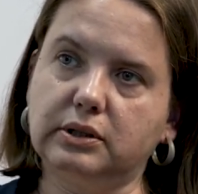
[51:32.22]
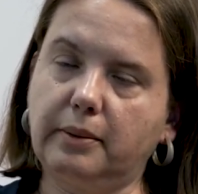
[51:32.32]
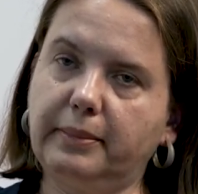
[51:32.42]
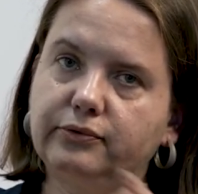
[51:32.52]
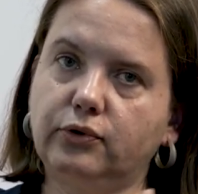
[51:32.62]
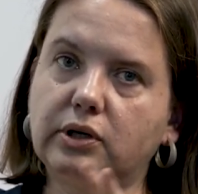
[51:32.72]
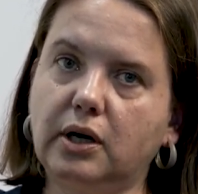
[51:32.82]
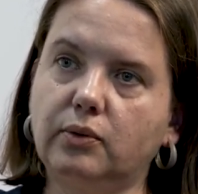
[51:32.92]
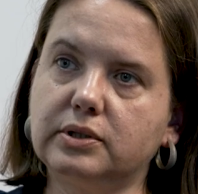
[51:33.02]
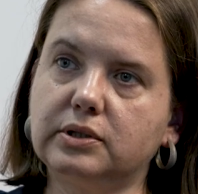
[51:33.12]
But for
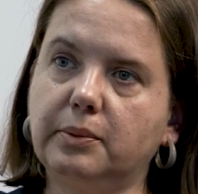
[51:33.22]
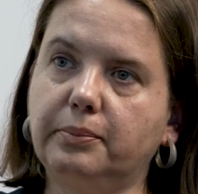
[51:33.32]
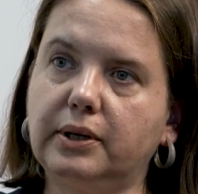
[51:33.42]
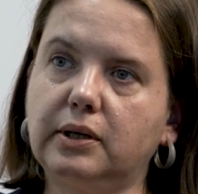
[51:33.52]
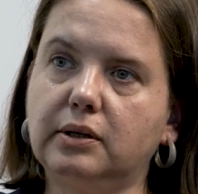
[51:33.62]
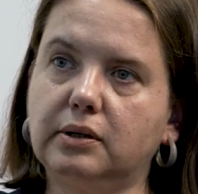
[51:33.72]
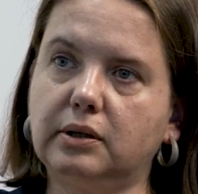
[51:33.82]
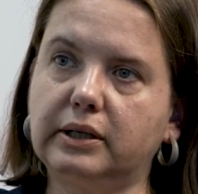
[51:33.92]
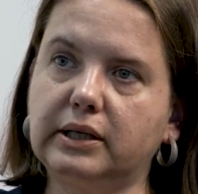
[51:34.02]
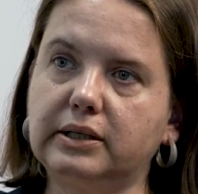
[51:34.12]
now, it's simply
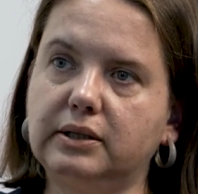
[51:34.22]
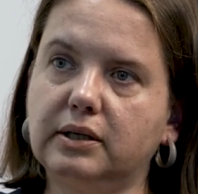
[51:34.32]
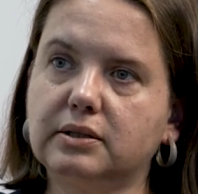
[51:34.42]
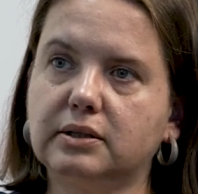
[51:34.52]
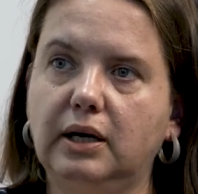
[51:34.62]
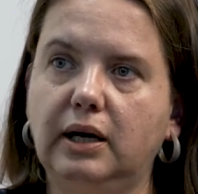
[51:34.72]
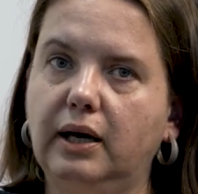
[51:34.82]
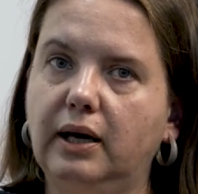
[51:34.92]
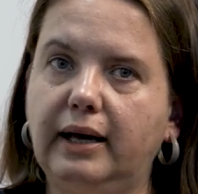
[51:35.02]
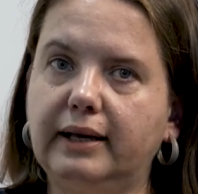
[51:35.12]
analytics.
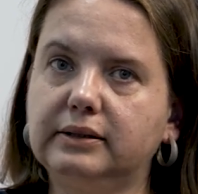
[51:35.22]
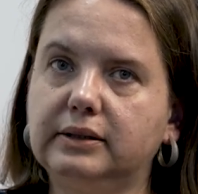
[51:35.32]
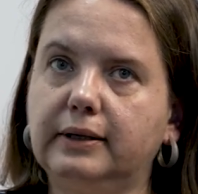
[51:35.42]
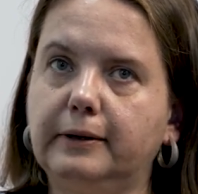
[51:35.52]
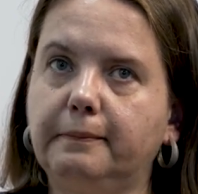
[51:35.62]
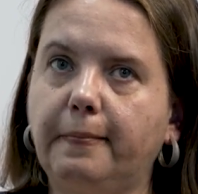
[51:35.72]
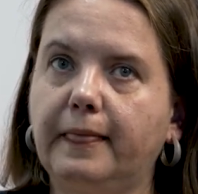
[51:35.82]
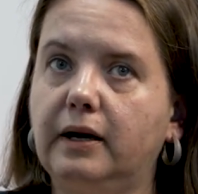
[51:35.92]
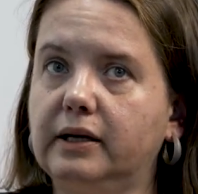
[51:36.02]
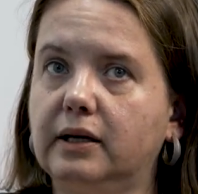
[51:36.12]
And
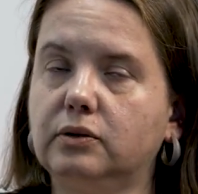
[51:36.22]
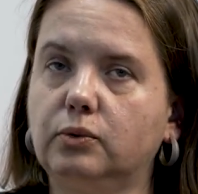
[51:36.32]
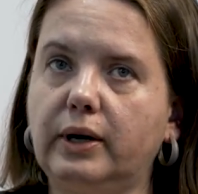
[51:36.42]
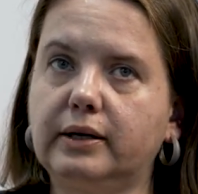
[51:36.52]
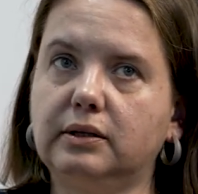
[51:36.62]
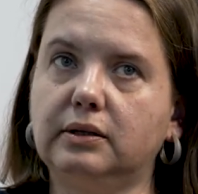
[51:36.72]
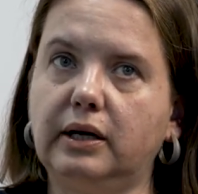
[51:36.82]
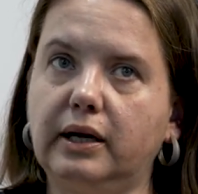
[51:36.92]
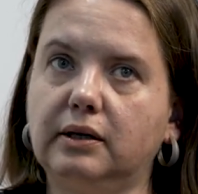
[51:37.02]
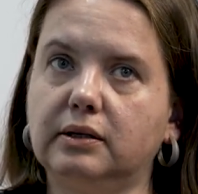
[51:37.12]
again, one
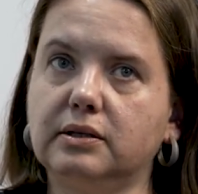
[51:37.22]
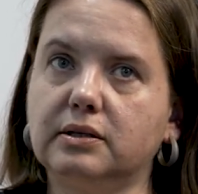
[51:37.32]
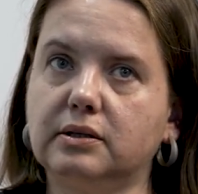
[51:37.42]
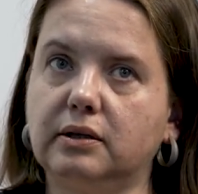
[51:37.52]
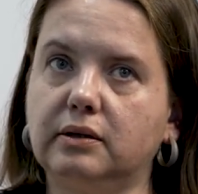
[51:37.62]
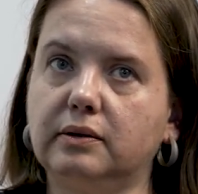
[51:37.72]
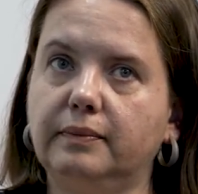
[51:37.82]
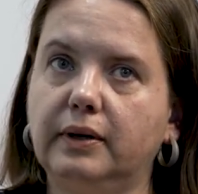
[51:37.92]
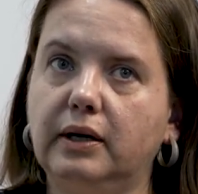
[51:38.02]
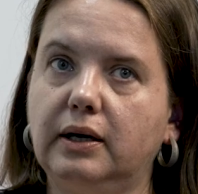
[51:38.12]
angle is
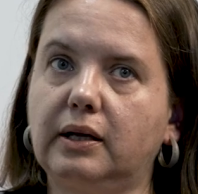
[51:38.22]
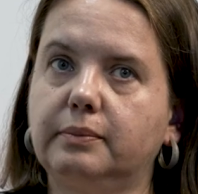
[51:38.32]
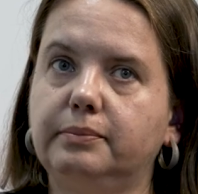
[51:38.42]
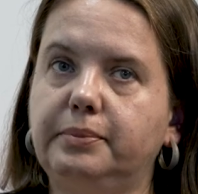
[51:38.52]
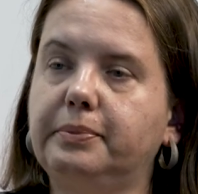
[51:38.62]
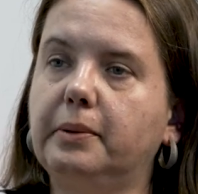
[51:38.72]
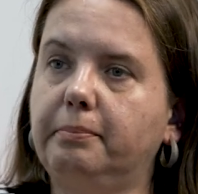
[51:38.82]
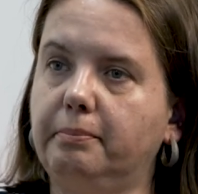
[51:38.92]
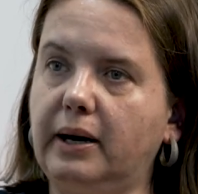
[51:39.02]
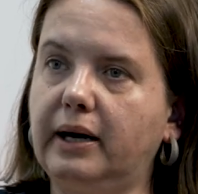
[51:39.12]
like people
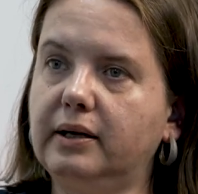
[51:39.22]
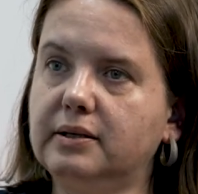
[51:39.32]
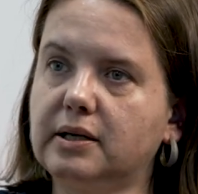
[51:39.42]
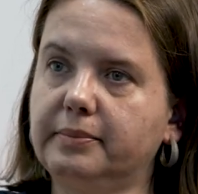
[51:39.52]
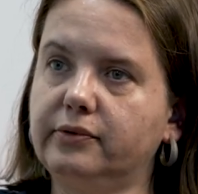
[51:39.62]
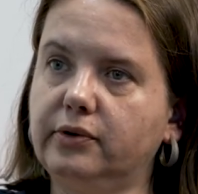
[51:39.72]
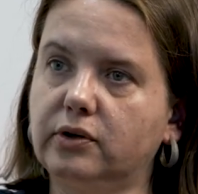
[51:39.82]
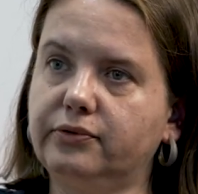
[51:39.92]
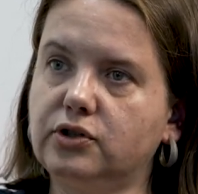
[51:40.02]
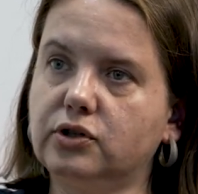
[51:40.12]
buy some of our
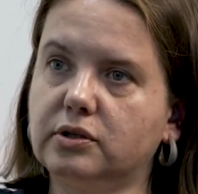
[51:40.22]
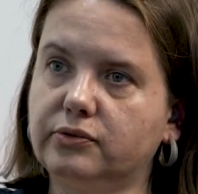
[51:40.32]
features